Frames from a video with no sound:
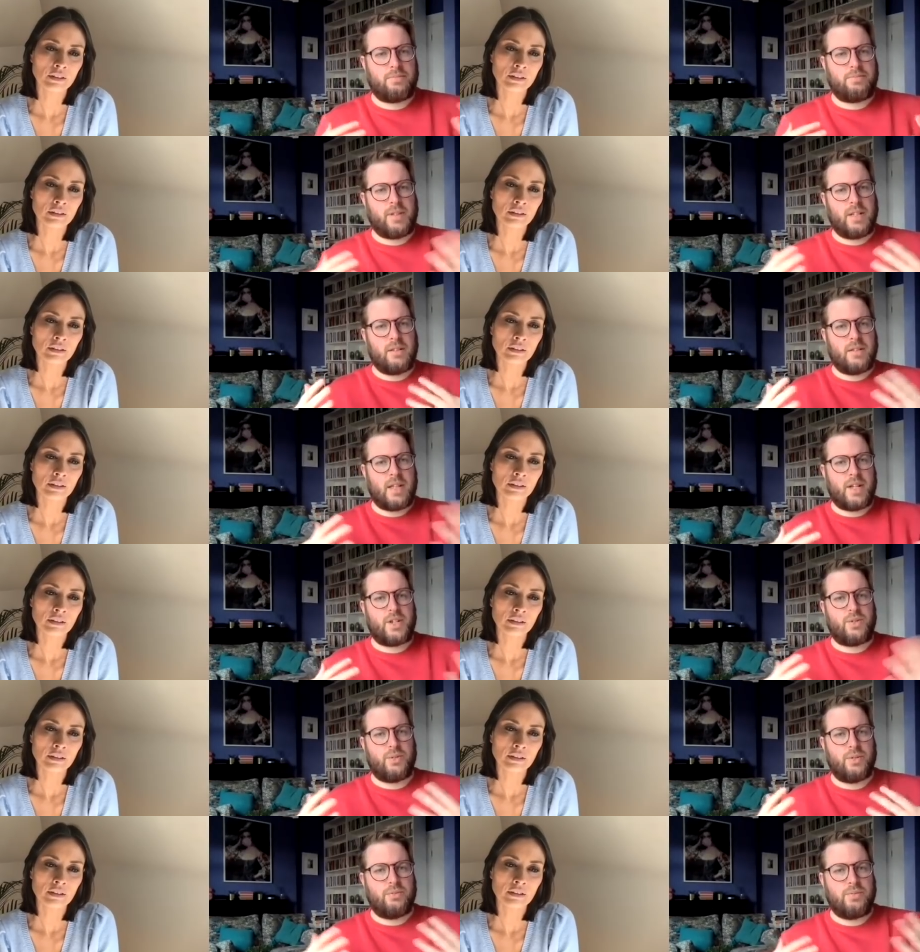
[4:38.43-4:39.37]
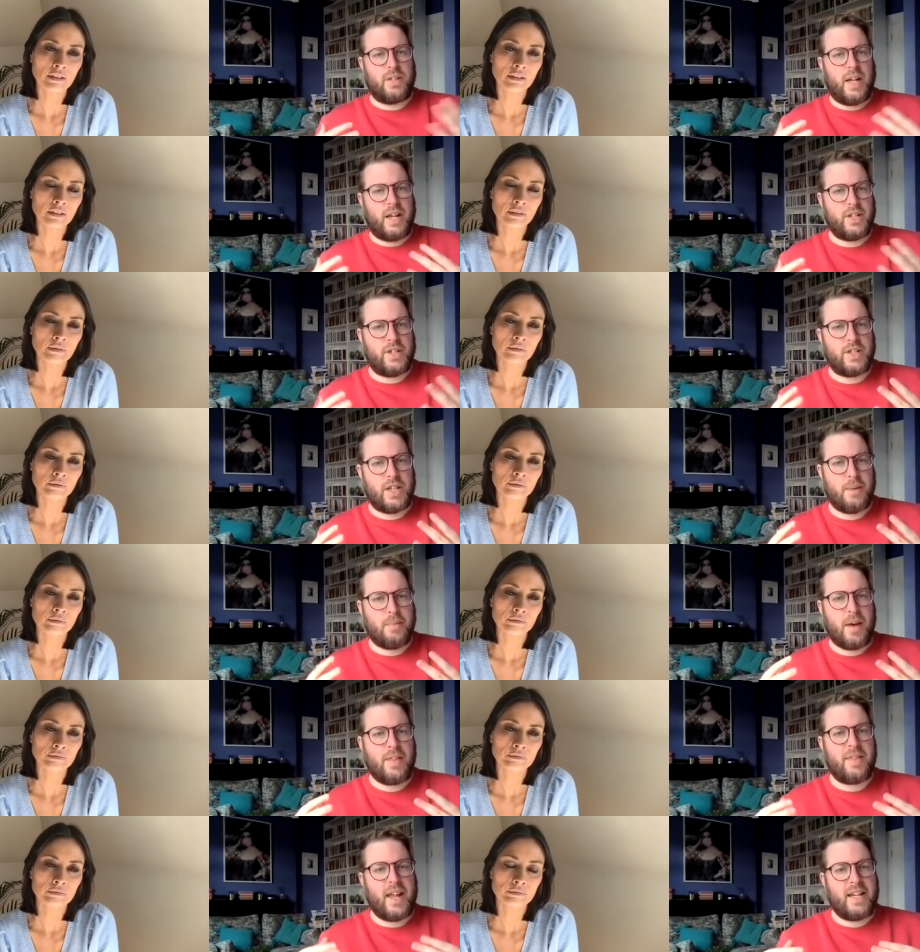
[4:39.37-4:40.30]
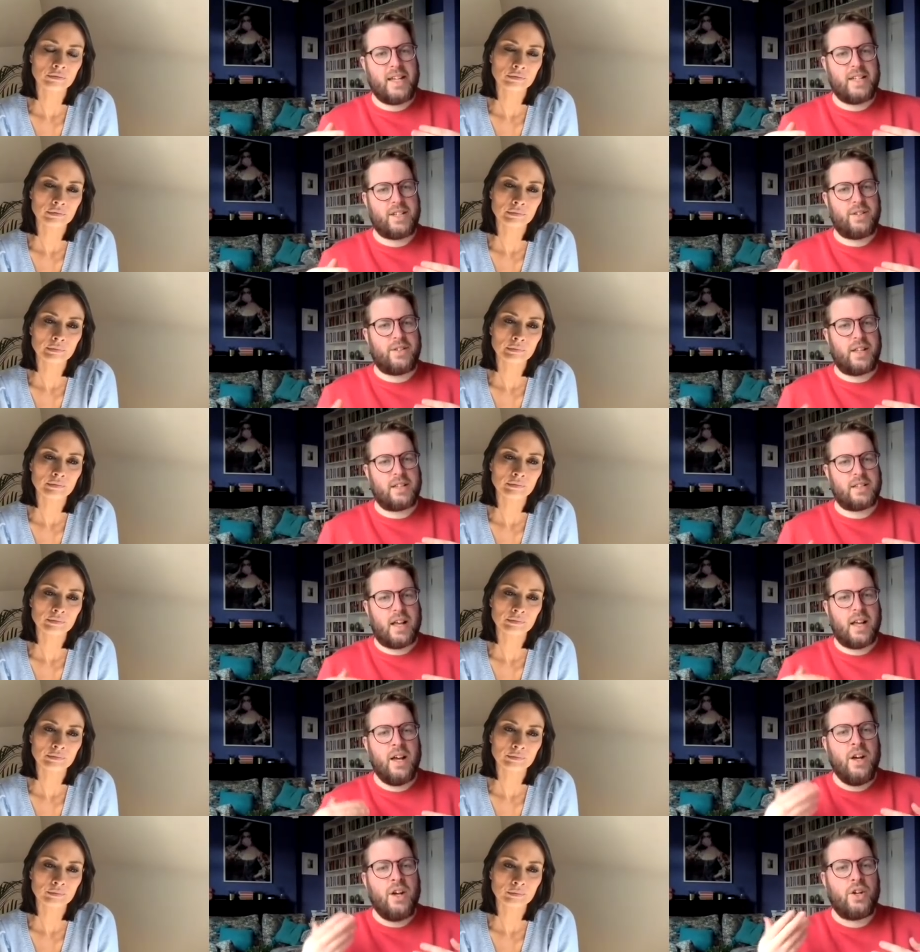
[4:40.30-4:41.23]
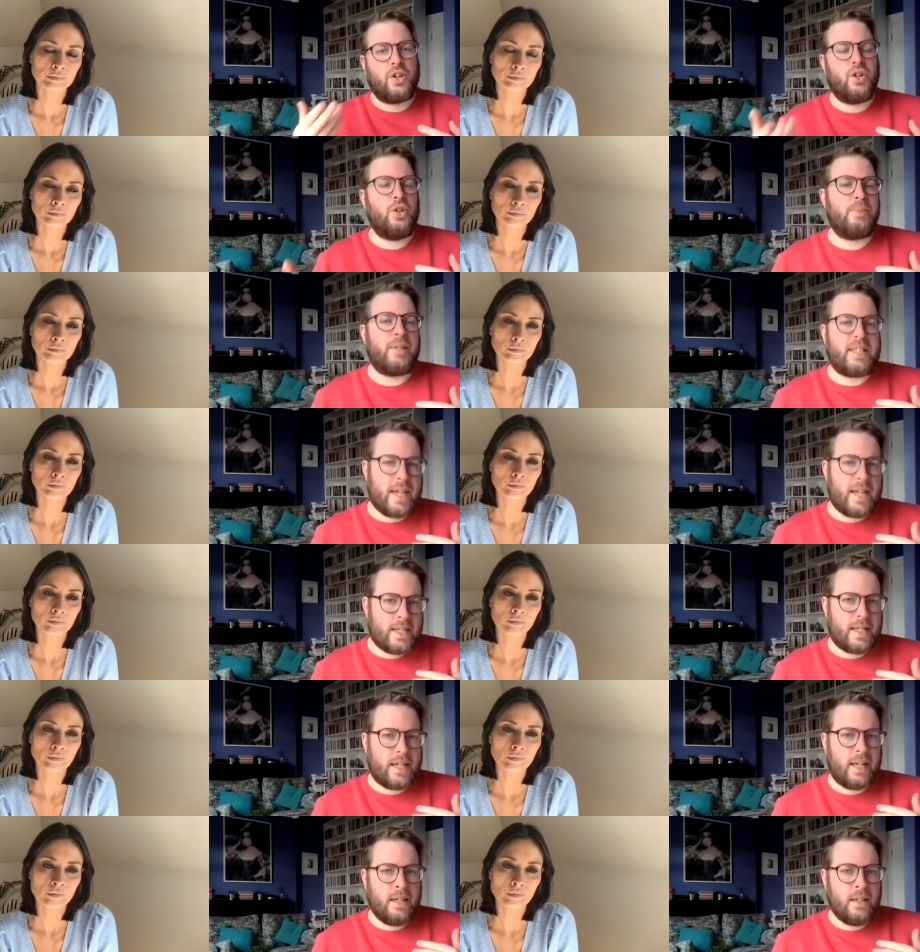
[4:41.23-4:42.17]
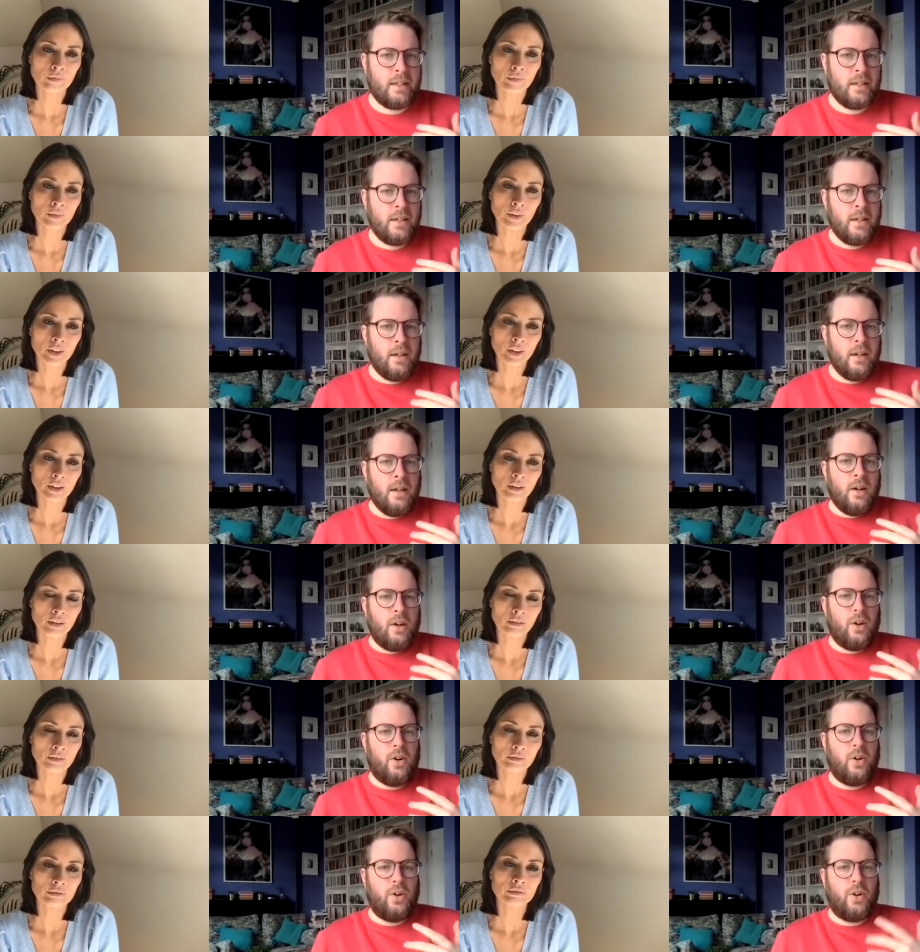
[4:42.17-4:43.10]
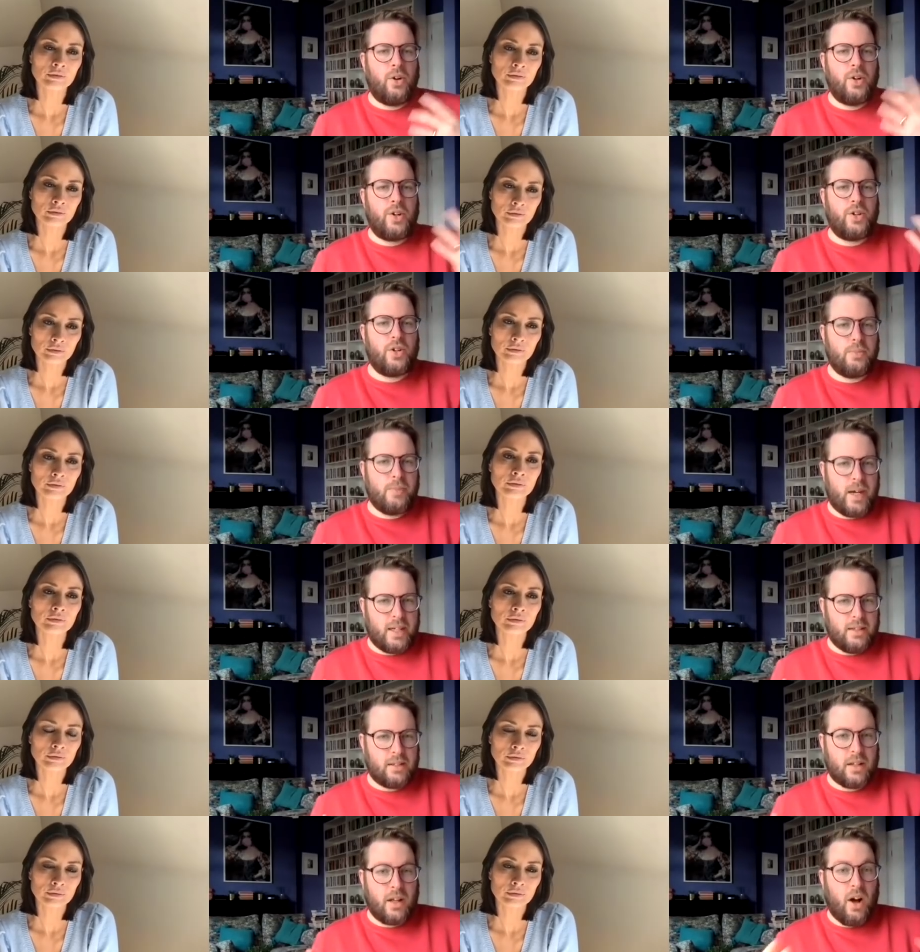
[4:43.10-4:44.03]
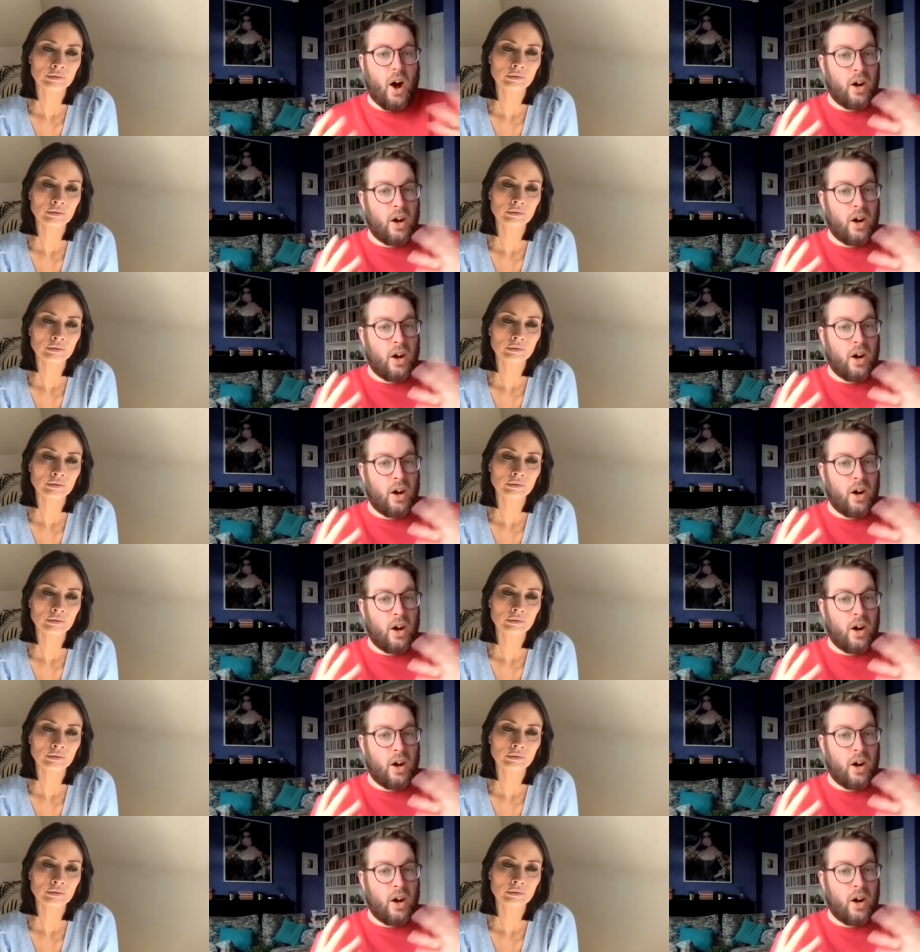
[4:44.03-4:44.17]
Speaker 1: consensual relationship and then he'd do things like call me daddy or You're My Little Girl.